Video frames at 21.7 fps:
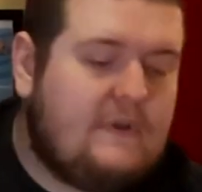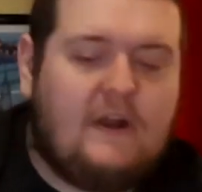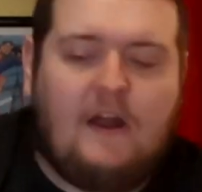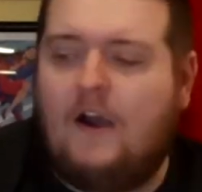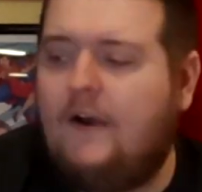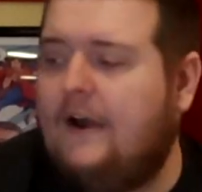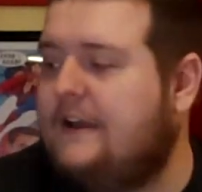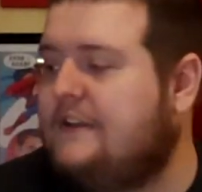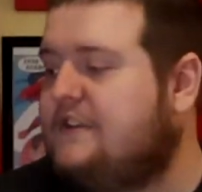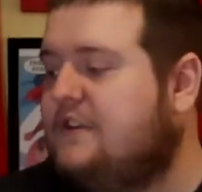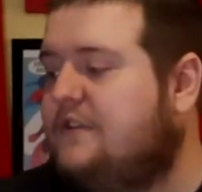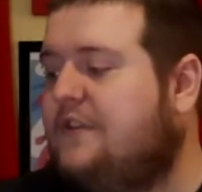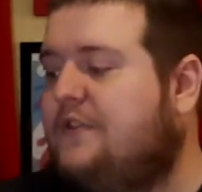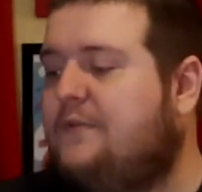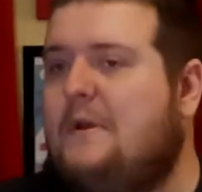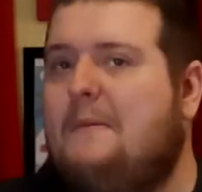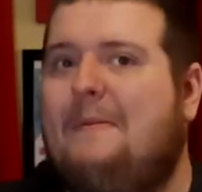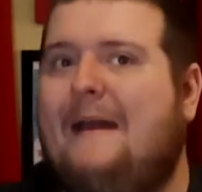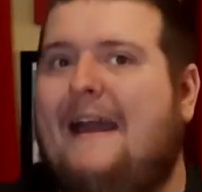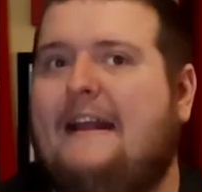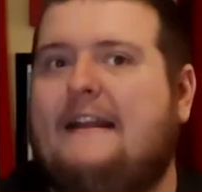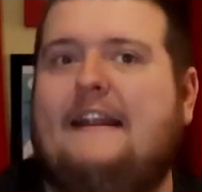All right, so
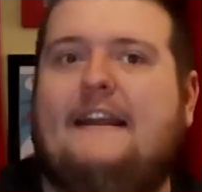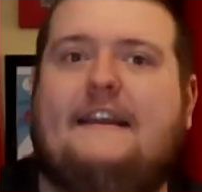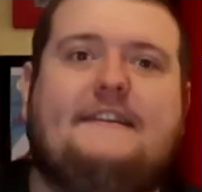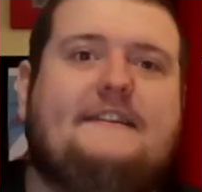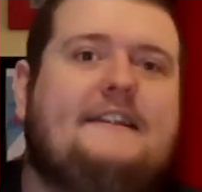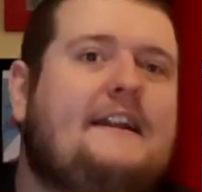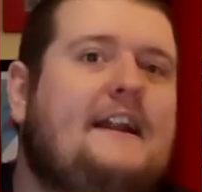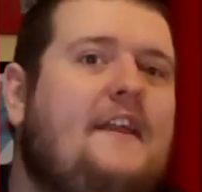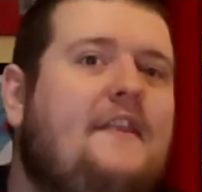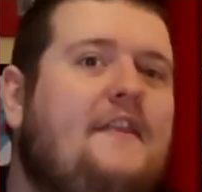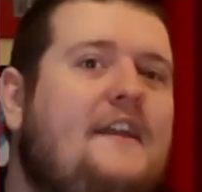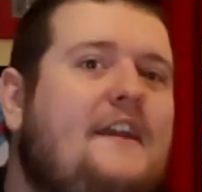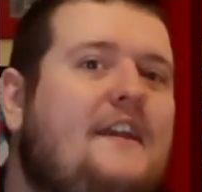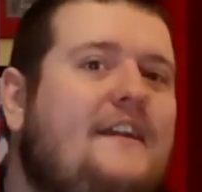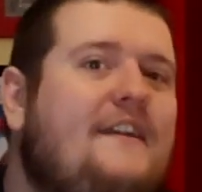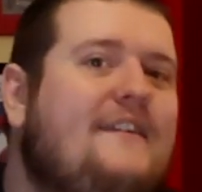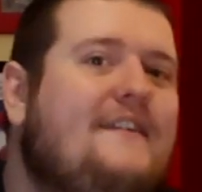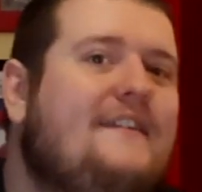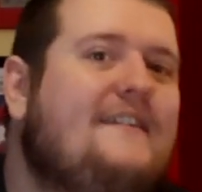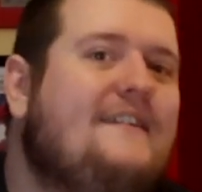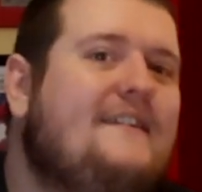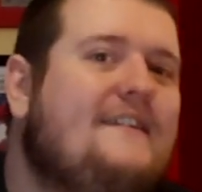3-pack next then, I
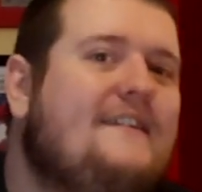think.